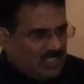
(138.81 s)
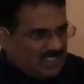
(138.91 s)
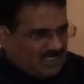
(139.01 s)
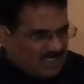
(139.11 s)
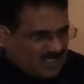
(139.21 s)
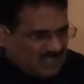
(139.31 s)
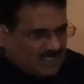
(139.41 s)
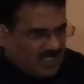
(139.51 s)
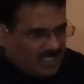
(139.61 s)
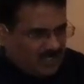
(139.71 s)

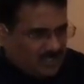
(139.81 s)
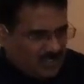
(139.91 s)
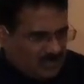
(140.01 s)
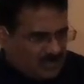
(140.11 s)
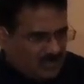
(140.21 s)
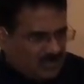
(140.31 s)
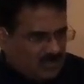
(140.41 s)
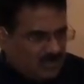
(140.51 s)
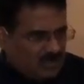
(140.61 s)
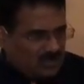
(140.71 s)
sixty-eight
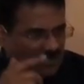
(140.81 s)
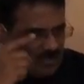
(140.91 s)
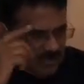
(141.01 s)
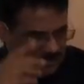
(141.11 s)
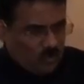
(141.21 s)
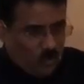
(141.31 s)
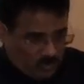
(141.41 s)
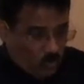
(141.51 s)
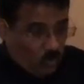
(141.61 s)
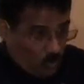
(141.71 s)
years. Yes, this oh,
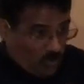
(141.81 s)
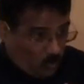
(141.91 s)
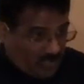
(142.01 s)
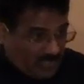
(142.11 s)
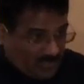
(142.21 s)
leg. Okay, okay,